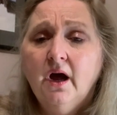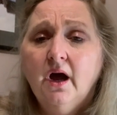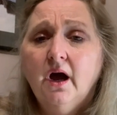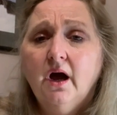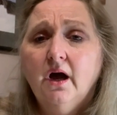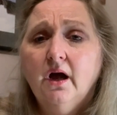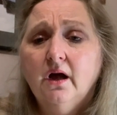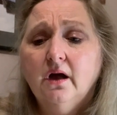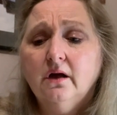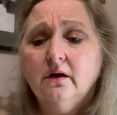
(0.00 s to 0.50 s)

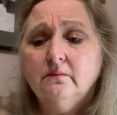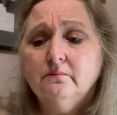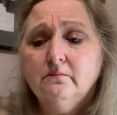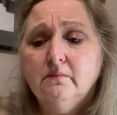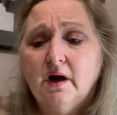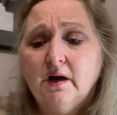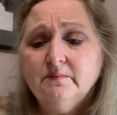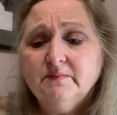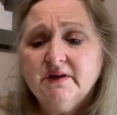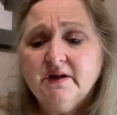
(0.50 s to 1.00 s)

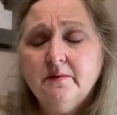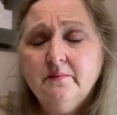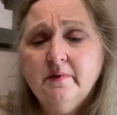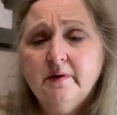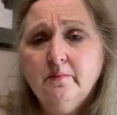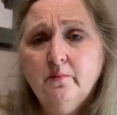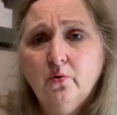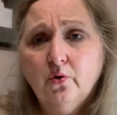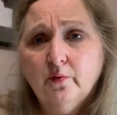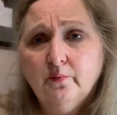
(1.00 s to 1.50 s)
Moms can be
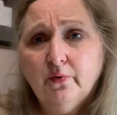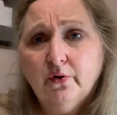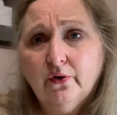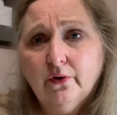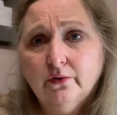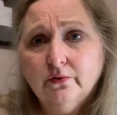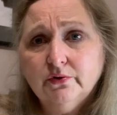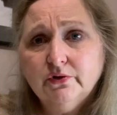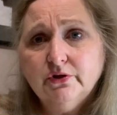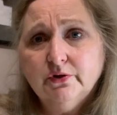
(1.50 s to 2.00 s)
more
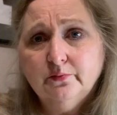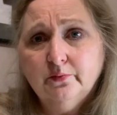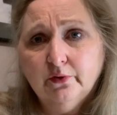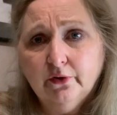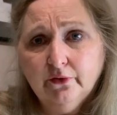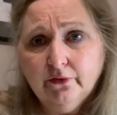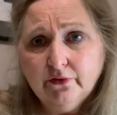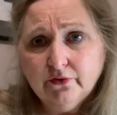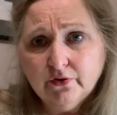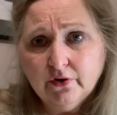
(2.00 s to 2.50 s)
prone to
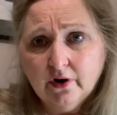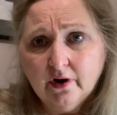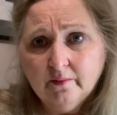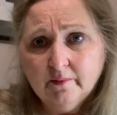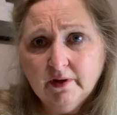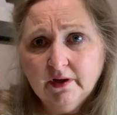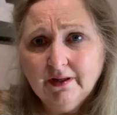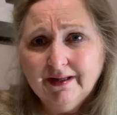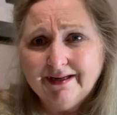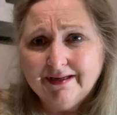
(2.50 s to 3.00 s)
birth
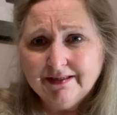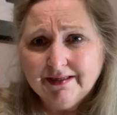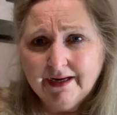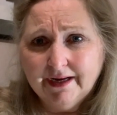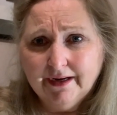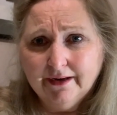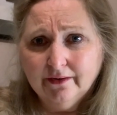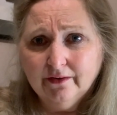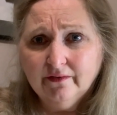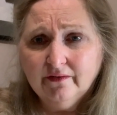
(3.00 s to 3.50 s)
trauma, like
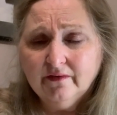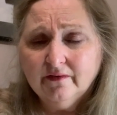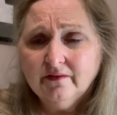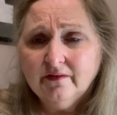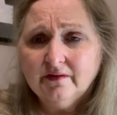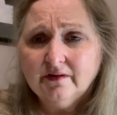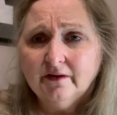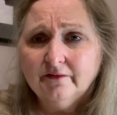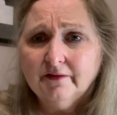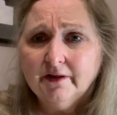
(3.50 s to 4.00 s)
tears and
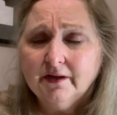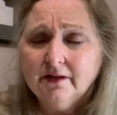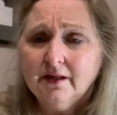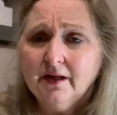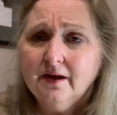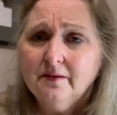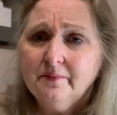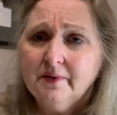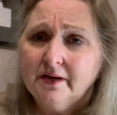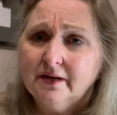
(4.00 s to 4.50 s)
stuff like
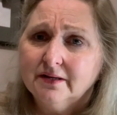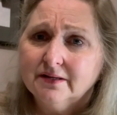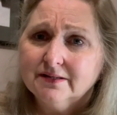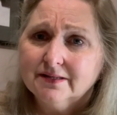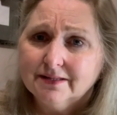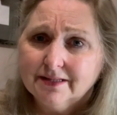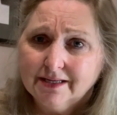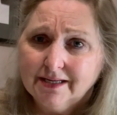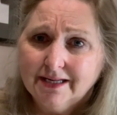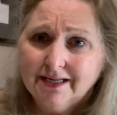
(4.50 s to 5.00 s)
that, because
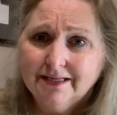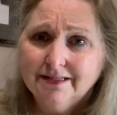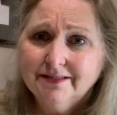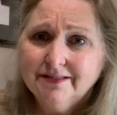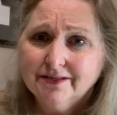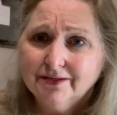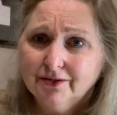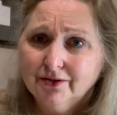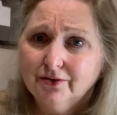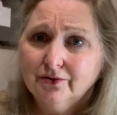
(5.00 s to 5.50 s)
the
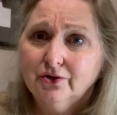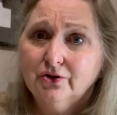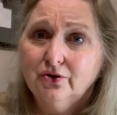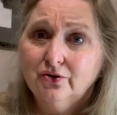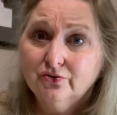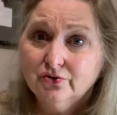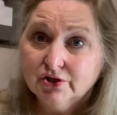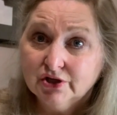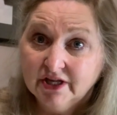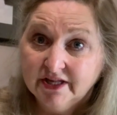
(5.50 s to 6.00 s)
kids are
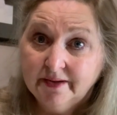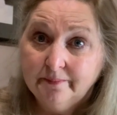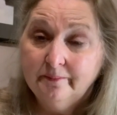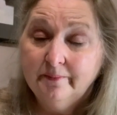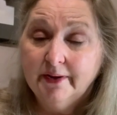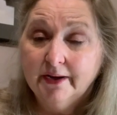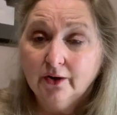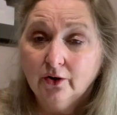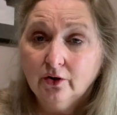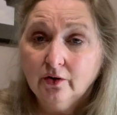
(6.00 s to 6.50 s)
usually
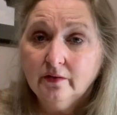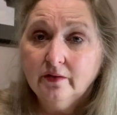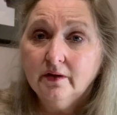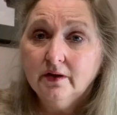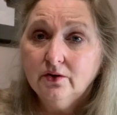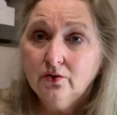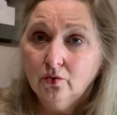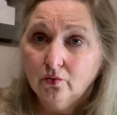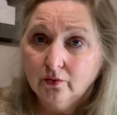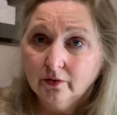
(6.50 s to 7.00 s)
bigger
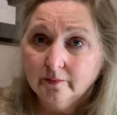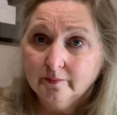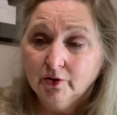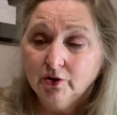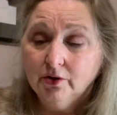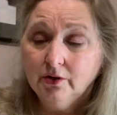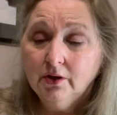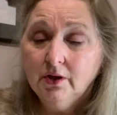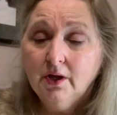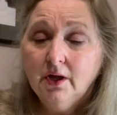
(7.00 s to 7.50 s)
than
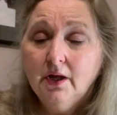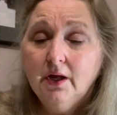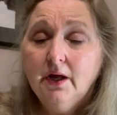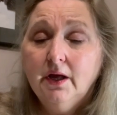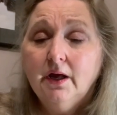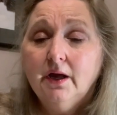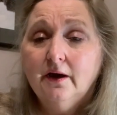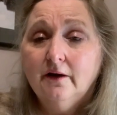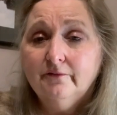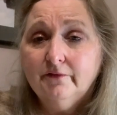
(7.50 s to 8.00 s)
normal
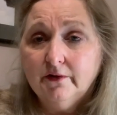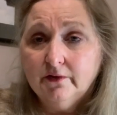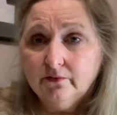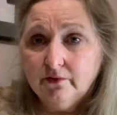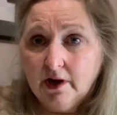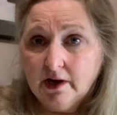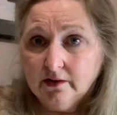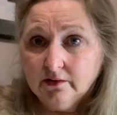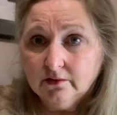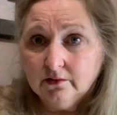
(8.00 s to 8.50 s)
if they're
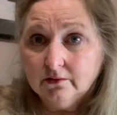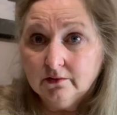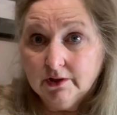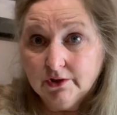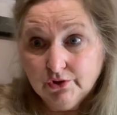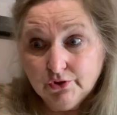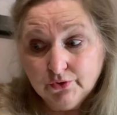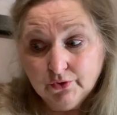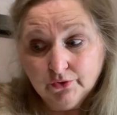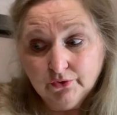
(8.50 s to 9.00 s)
not
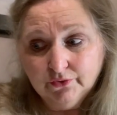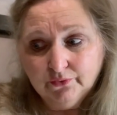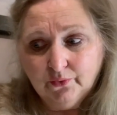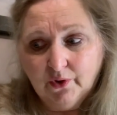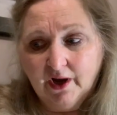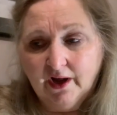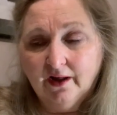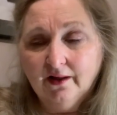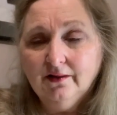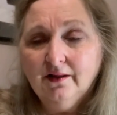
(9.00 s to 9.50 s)
controlled
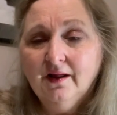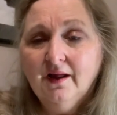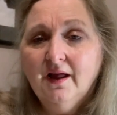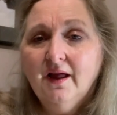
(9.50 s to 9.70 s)
well.